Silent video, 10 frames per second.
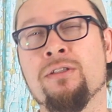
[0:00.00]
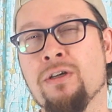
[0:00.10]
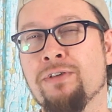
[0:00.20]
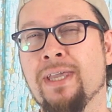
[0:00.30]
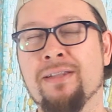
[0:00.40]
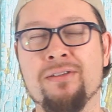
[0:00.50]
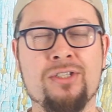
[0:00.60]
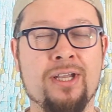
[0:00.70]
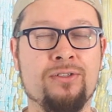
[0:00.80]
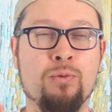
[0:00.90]
Don't forget to
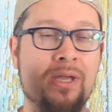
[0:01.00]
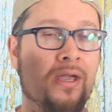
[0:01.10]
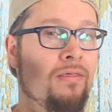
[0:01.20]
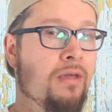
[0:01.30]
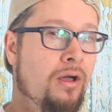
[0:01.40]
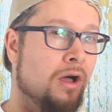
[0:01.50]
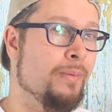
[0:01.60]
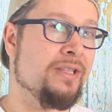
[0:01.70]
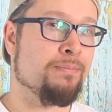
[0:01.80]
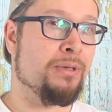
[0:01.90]
chat to me in the
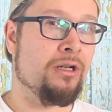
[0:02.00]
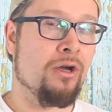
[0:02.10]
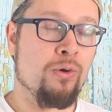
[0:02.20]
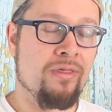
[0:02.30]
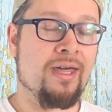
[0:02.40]
comments below.